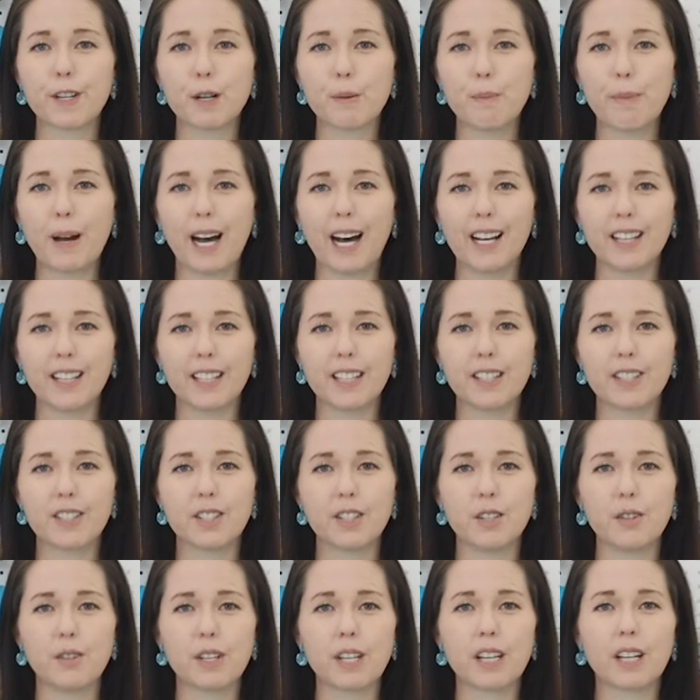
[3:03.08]
for your pallet
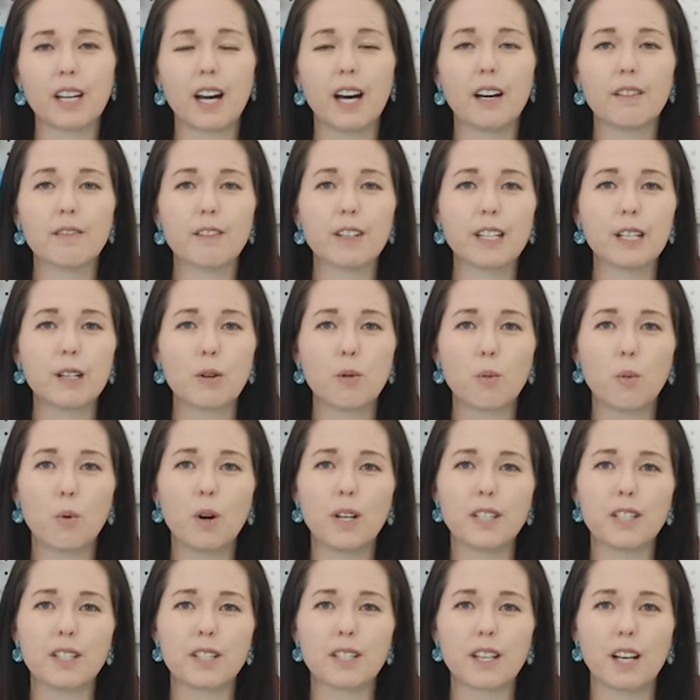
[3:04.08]
so you can cover it in
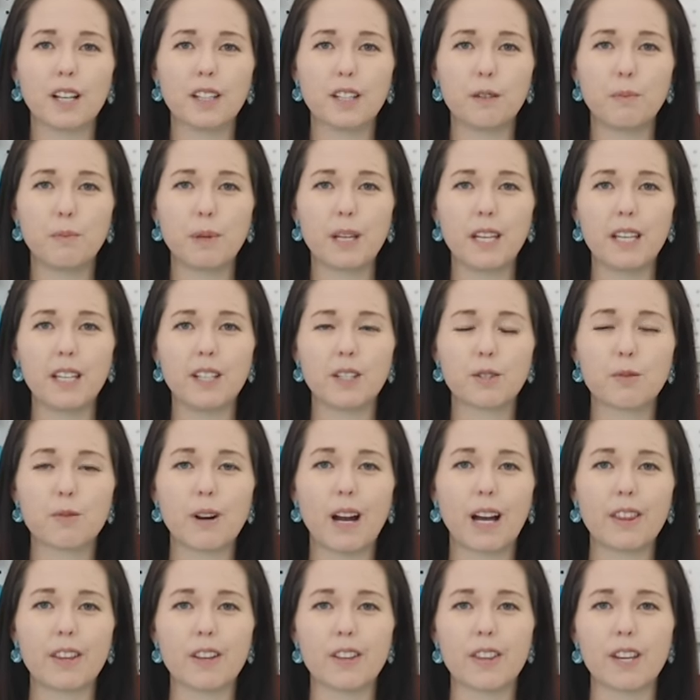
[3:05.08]
one solid piece
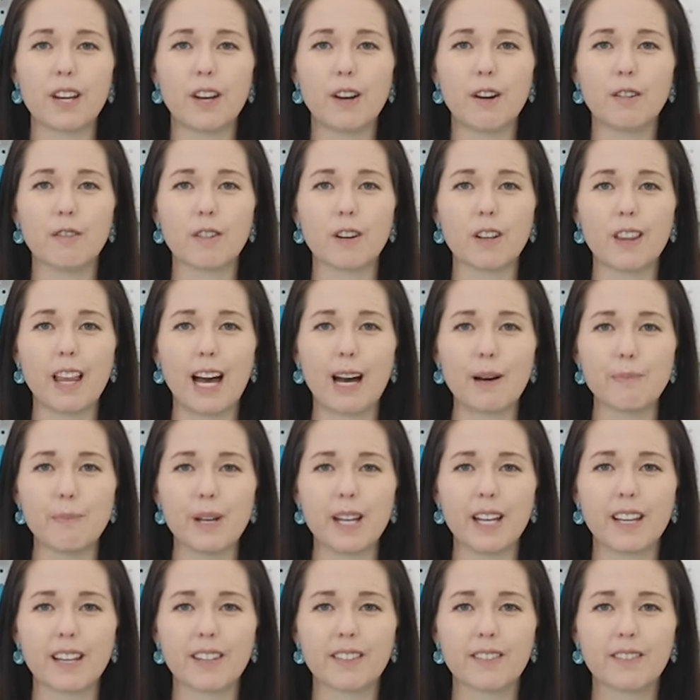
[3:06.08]
rather than
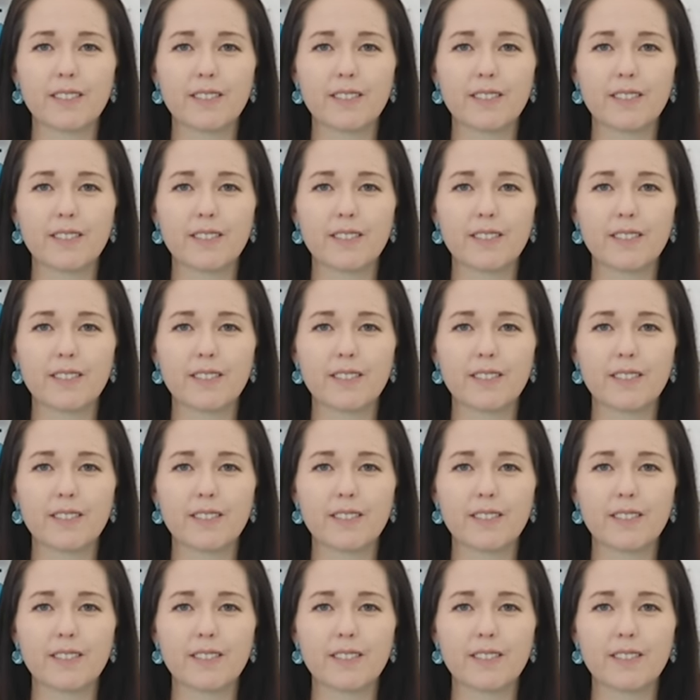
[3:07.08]
overlapping.